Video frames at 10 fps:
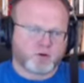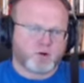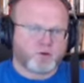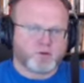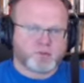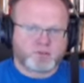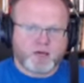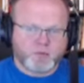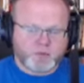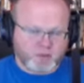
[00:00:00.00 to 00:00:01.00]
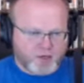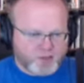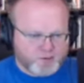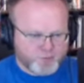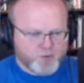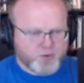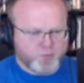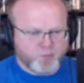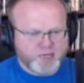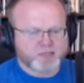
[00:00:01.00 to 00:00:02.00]
called the Synoptic Gospels.
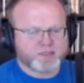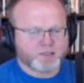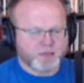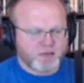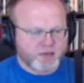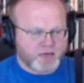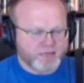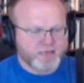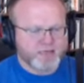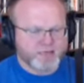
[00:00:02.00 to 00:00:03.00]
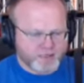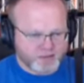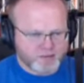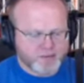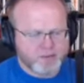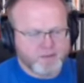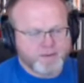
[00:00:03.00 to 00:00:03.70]
And basically the idea is,